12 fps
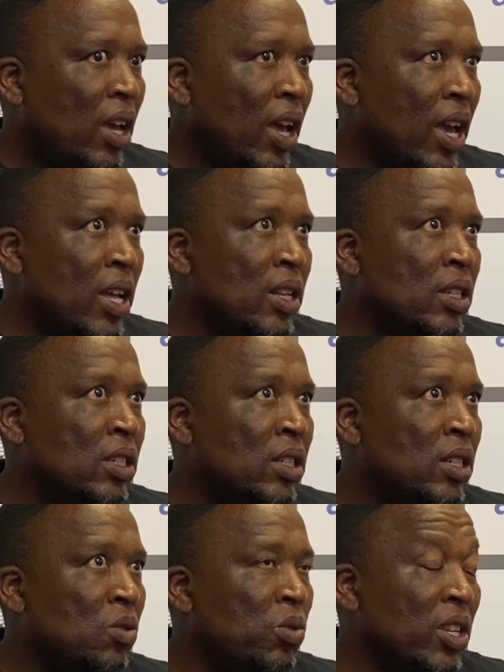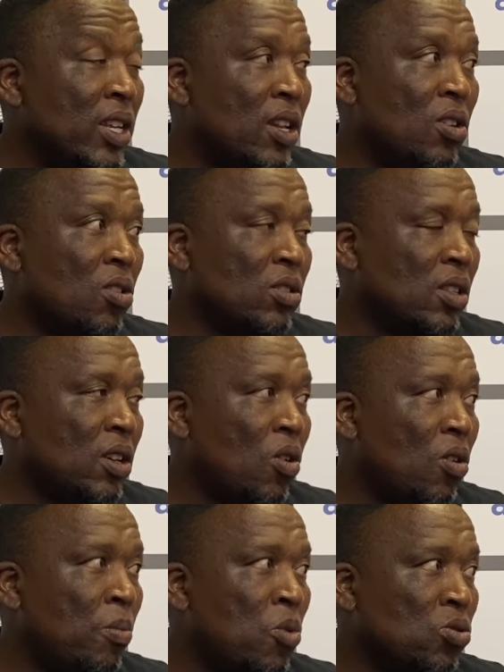And we nearly lost
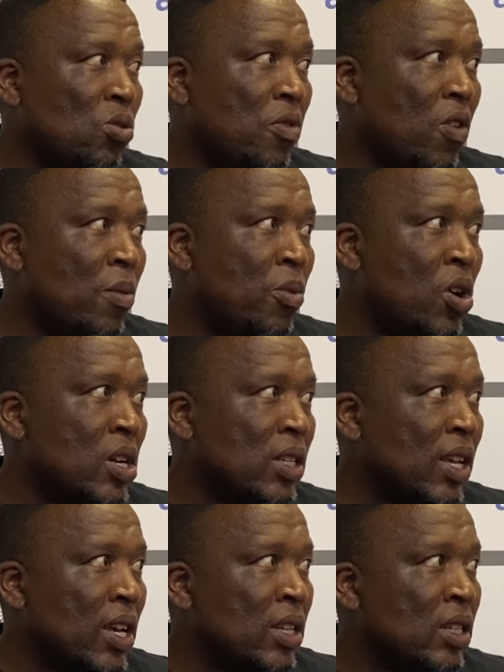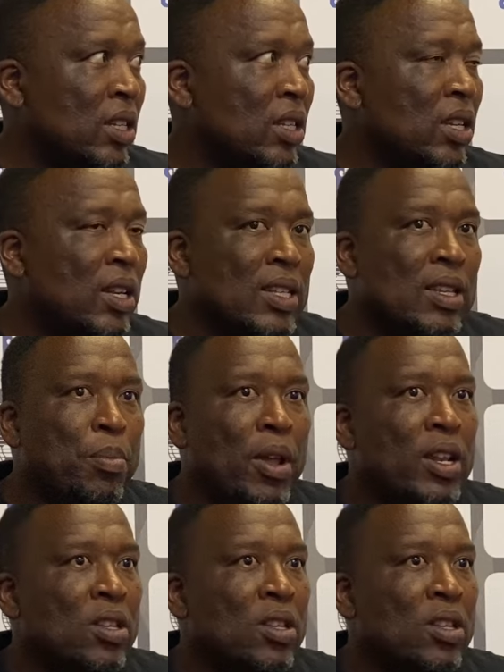most of our boys, and there's a plan.